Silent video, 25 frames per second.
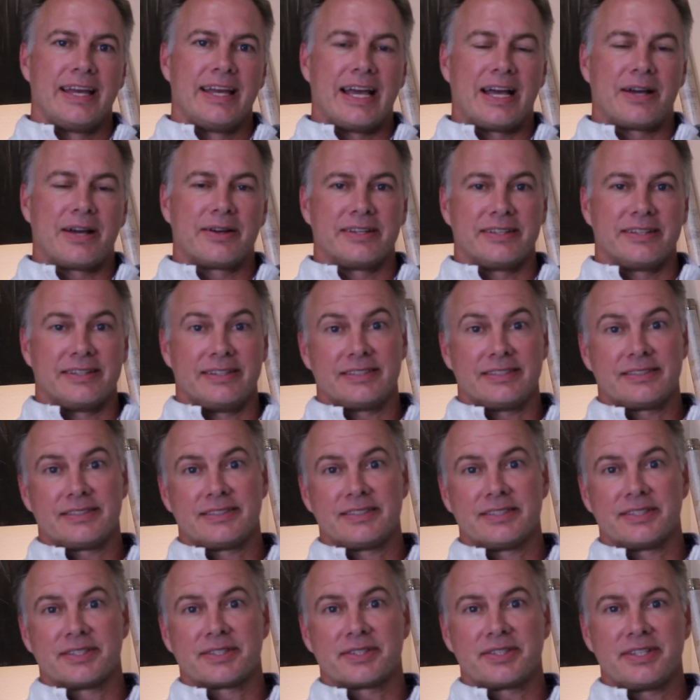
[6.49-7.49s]
It is
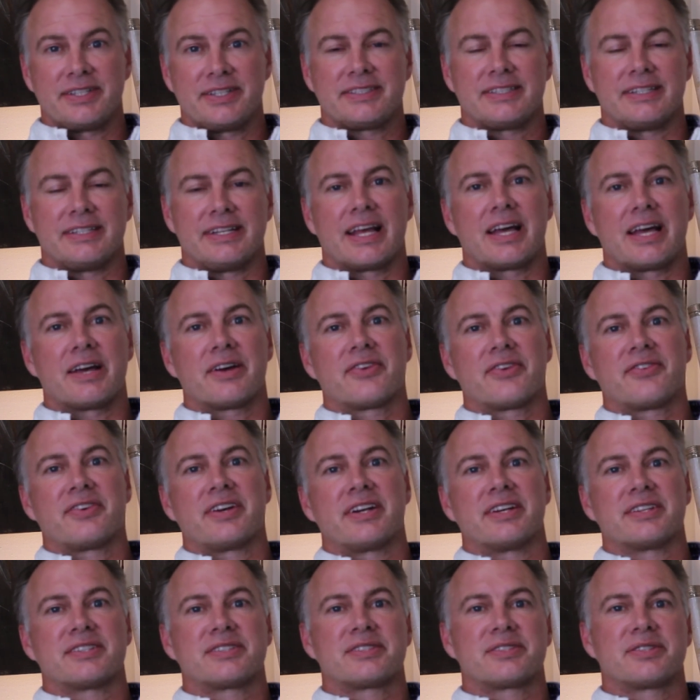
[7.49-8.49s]
still increasing, however,
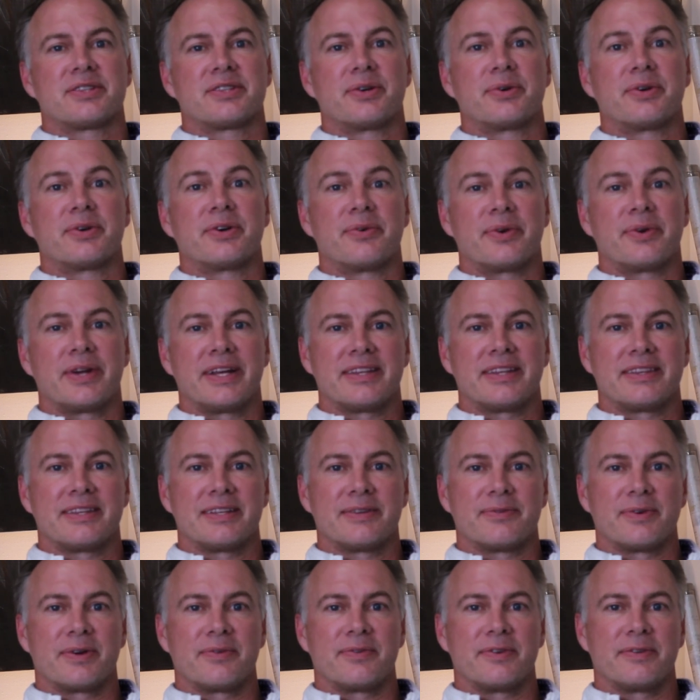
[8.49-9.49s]
at a slower rate
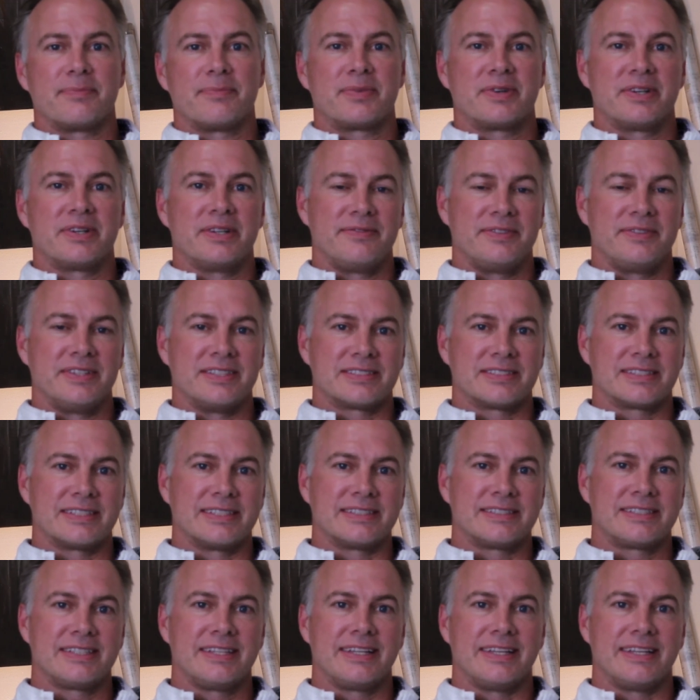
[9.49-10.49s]
than what we've previously
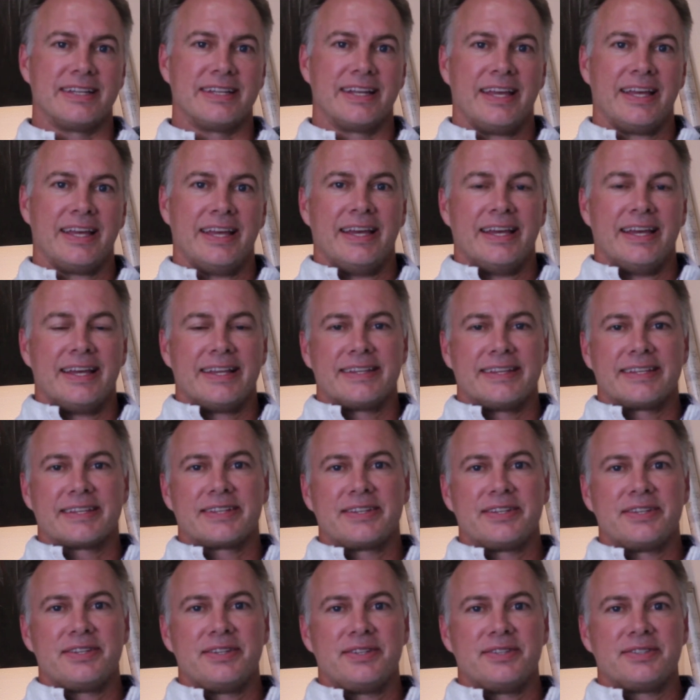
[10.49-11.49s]
seen. The
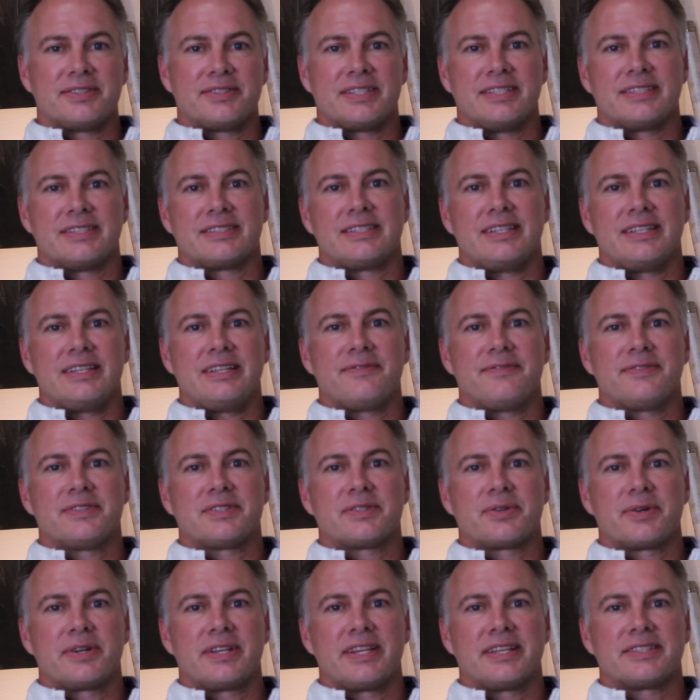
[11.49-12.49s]
good news is the
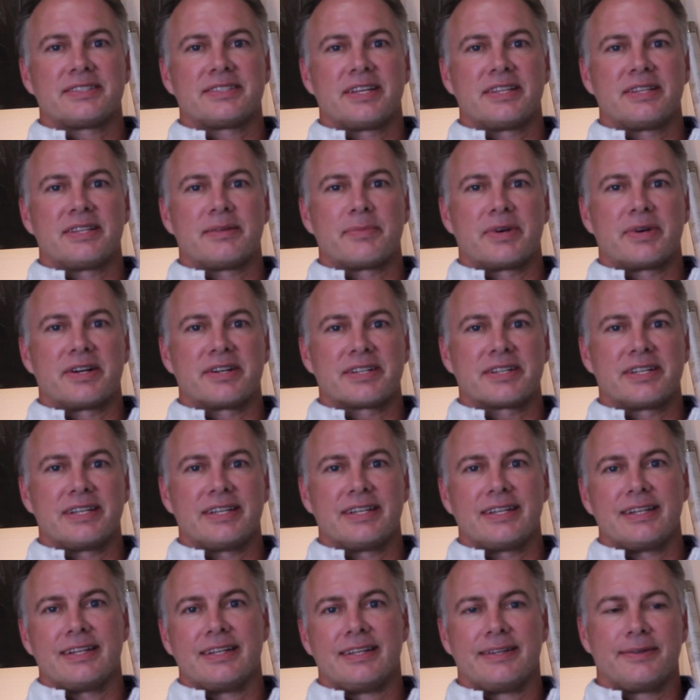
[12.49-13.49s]
inventory that's on the
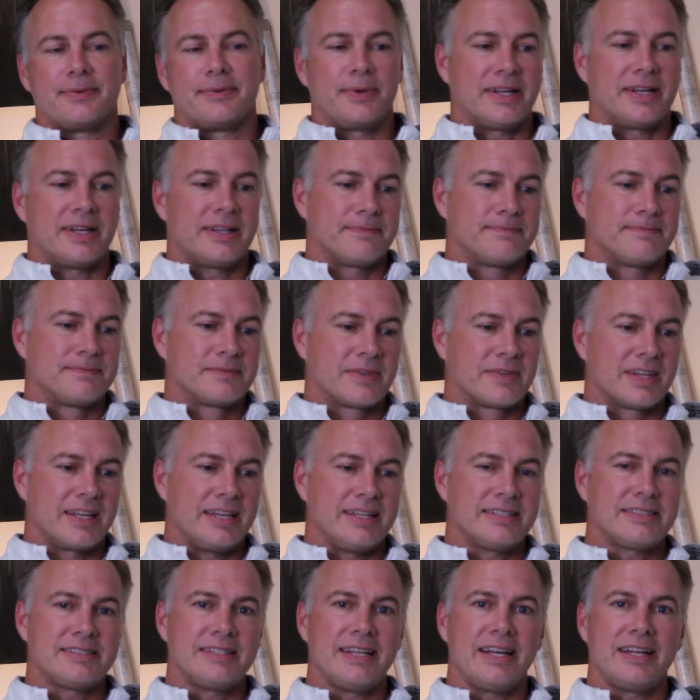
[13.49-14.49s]
market, well,
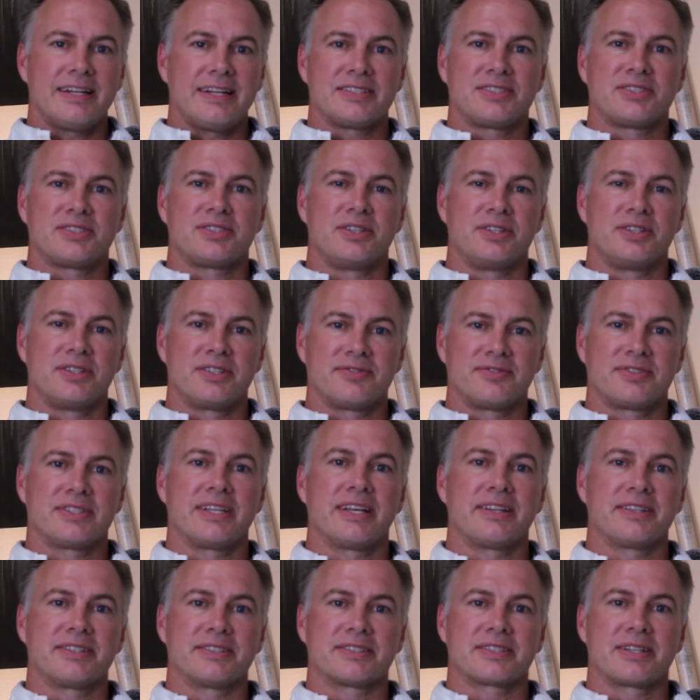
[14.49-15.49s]
it's not a surge of
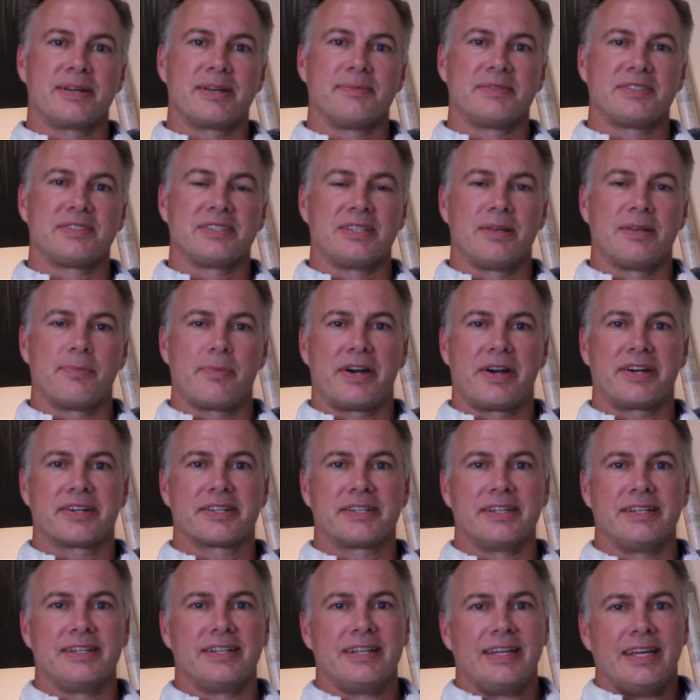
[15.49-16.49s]
sellers coming to the
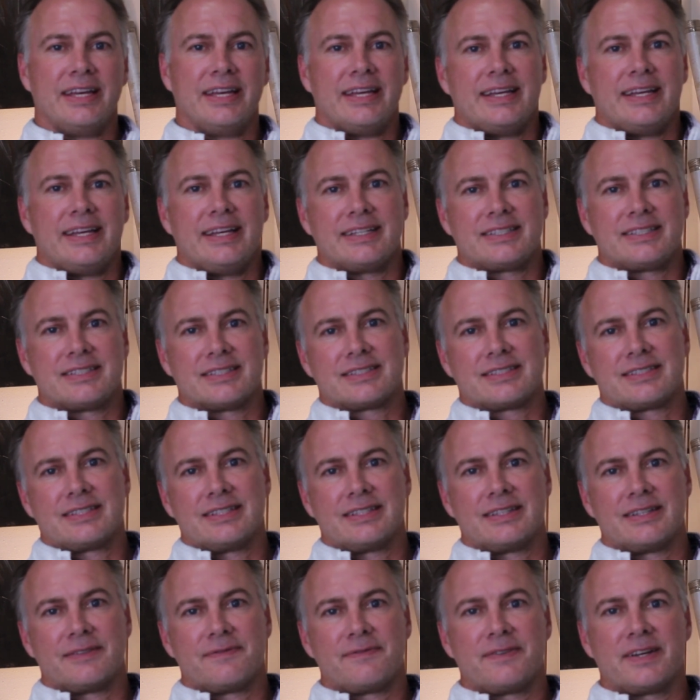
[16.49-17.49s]
market. It's just
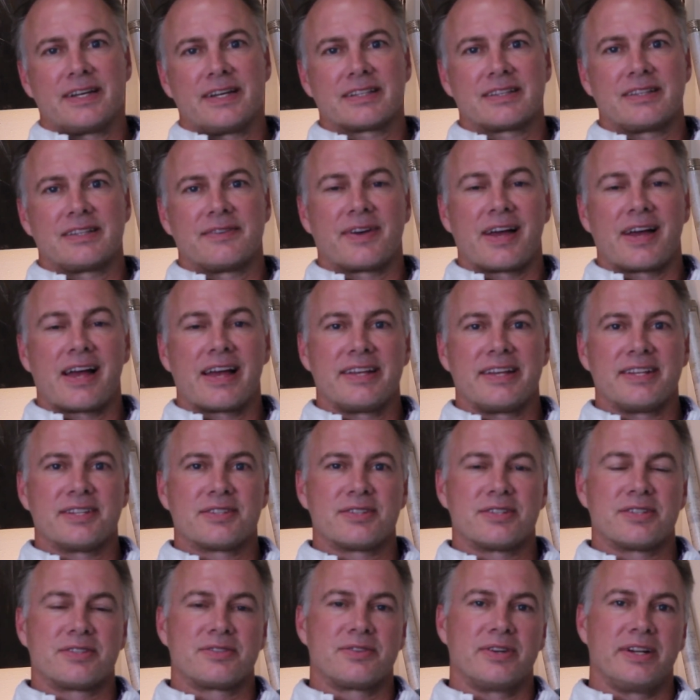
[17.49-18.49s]
the effect of high
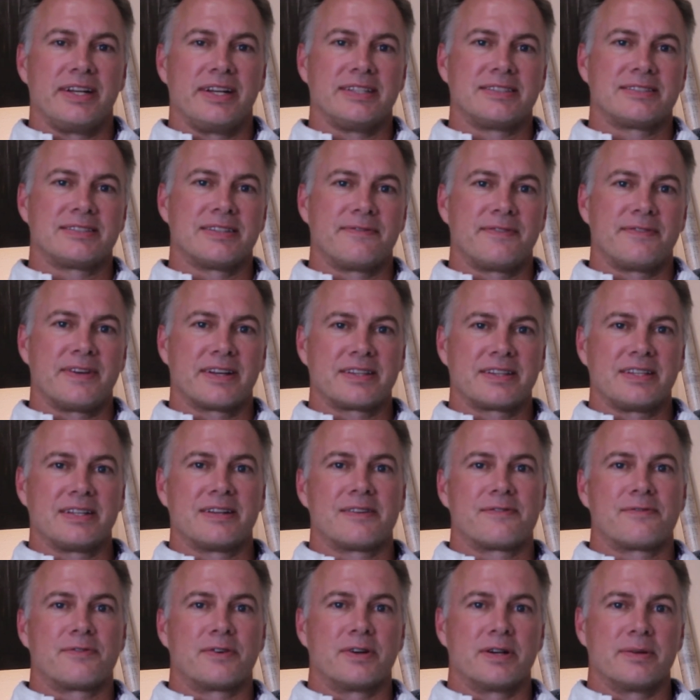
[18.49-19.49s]
interest rates affecting
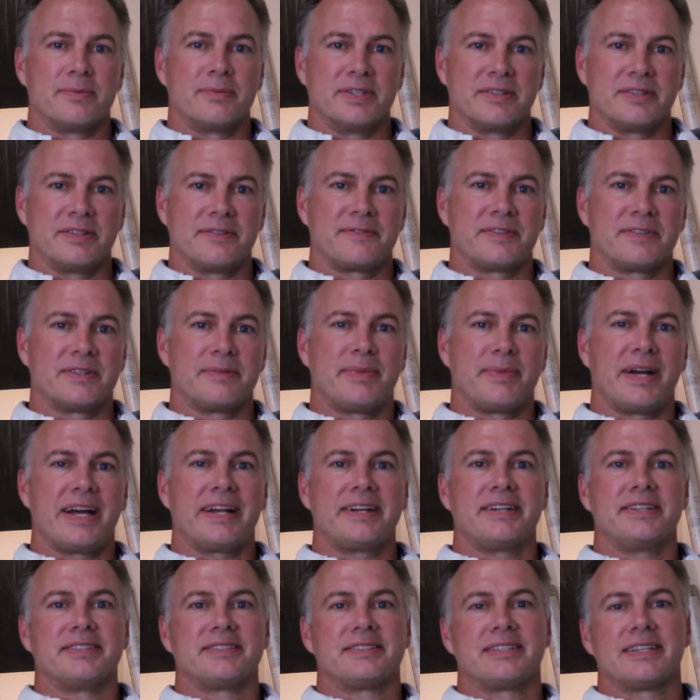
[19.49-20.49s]
affordability for the
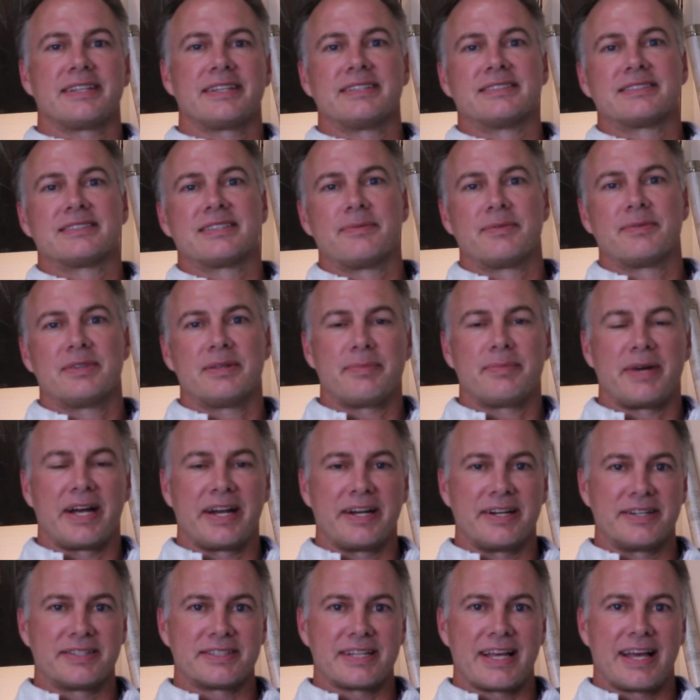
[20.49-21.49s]
buyers, taking some of the
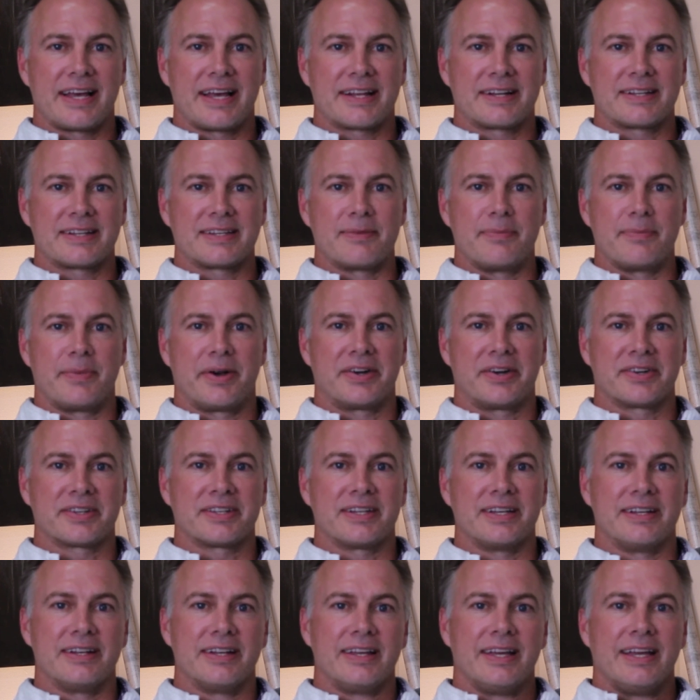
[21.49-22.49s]
buyers out of the
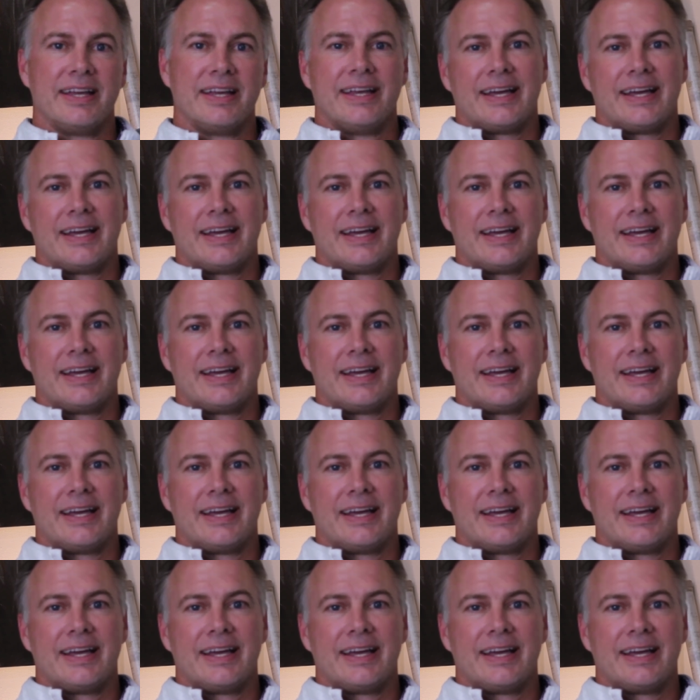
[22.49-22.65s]
market.